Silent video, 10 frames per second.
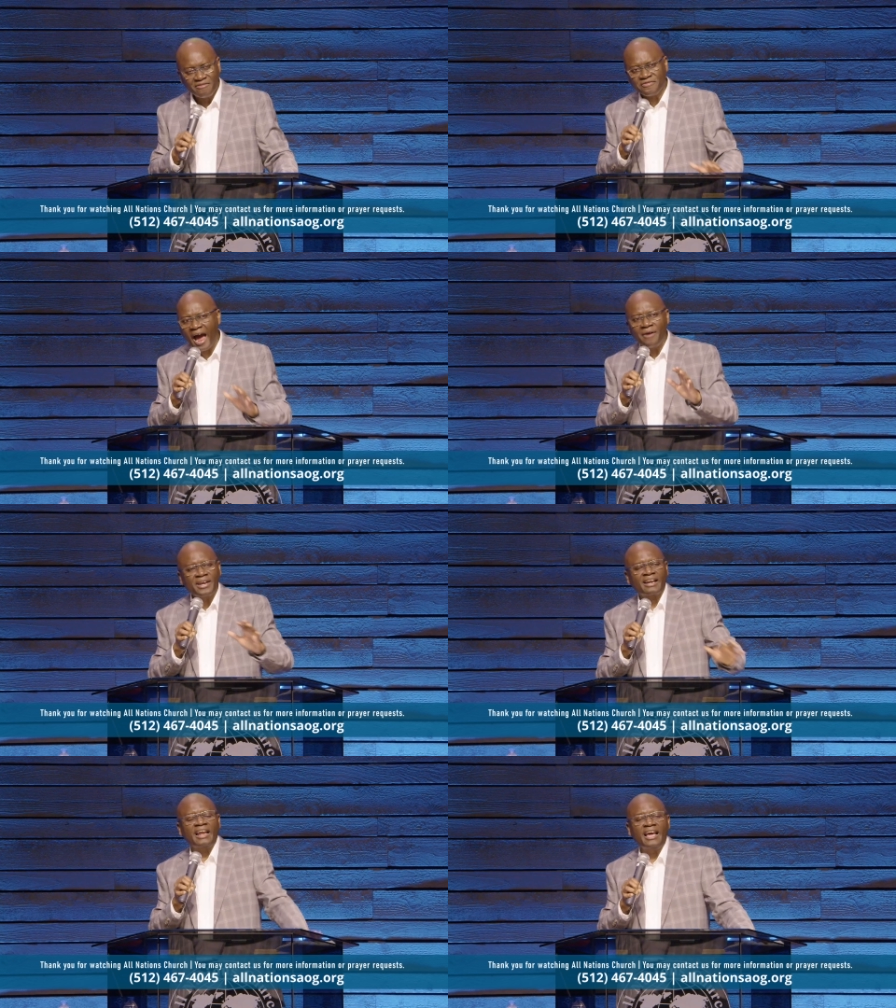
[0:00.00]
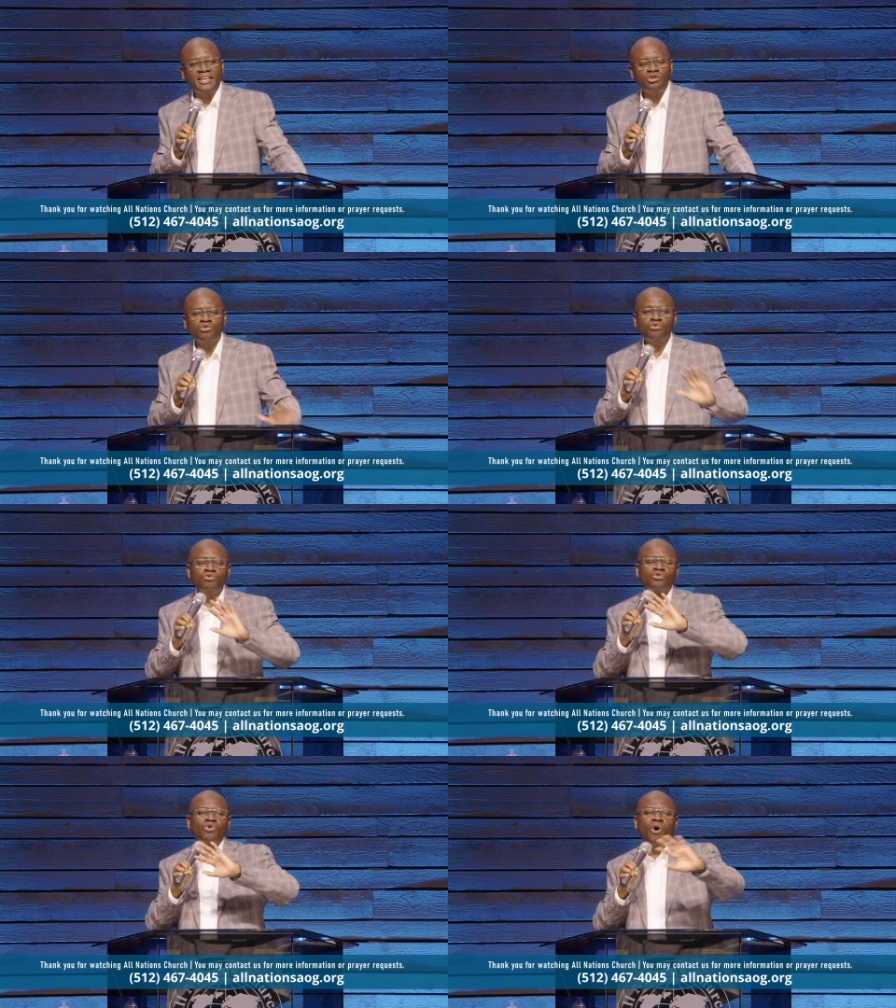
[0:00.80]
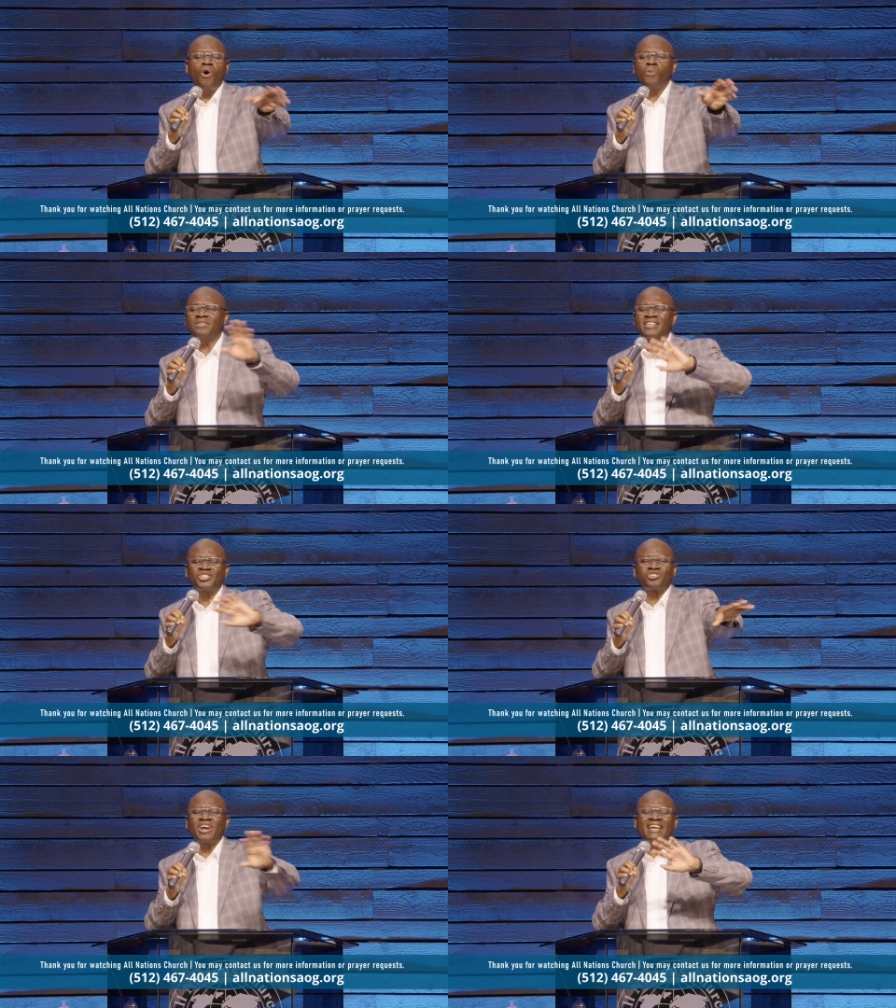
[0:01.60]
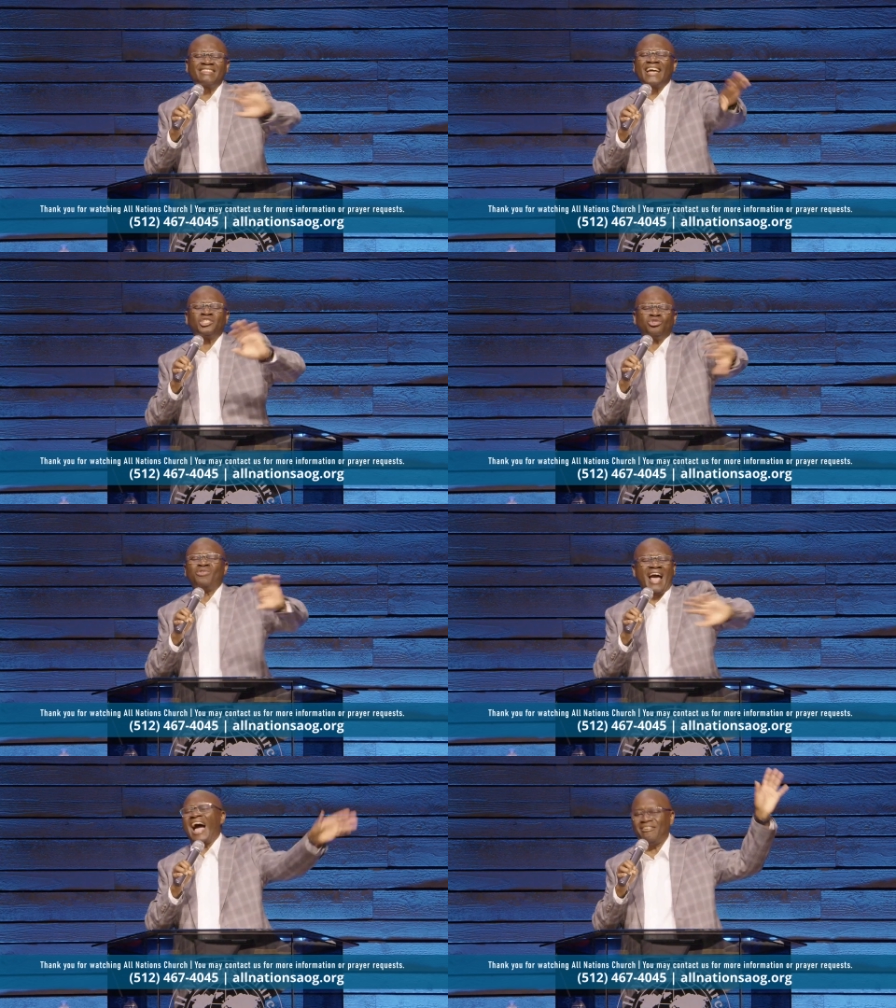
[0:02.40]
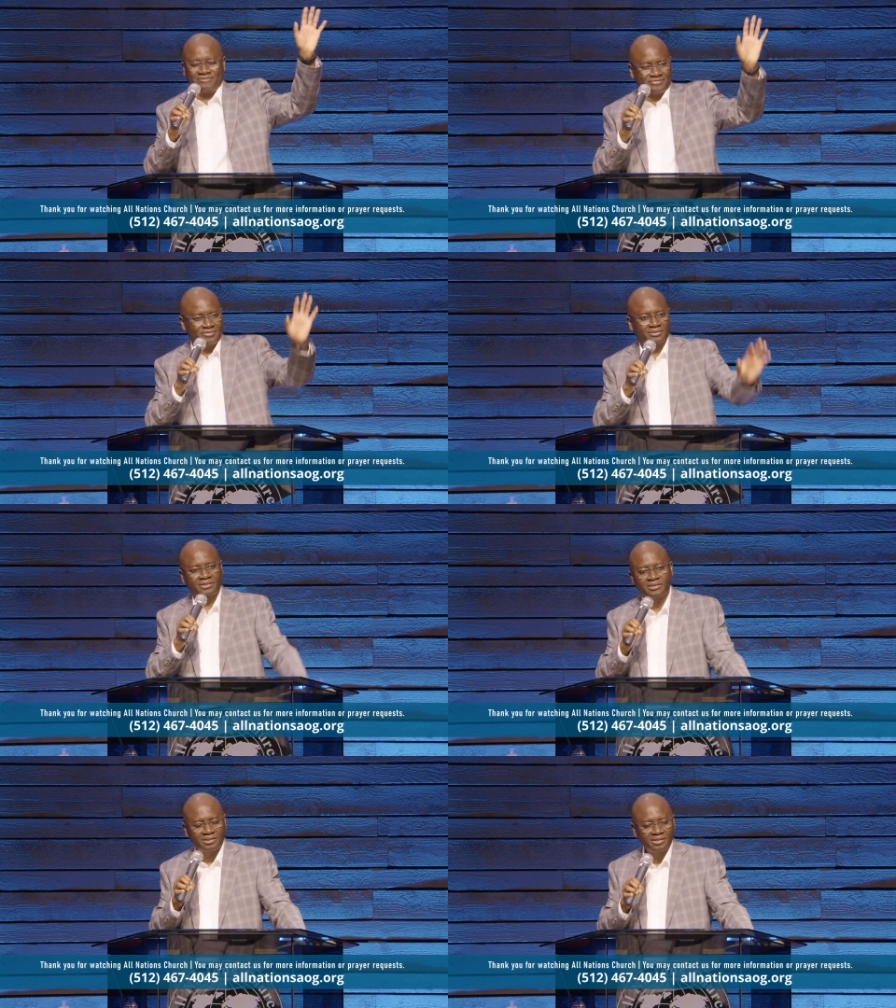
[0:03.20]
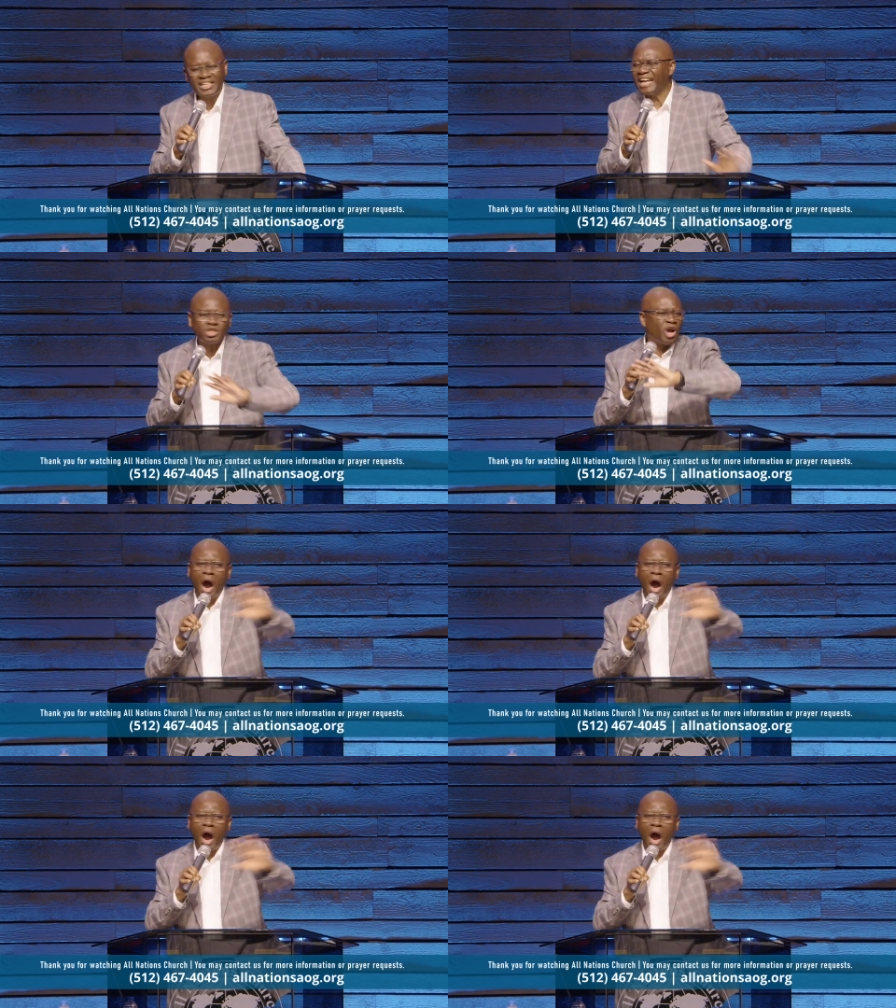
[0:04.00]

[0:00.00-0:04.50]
very clearly, You go with the strength that you have. Just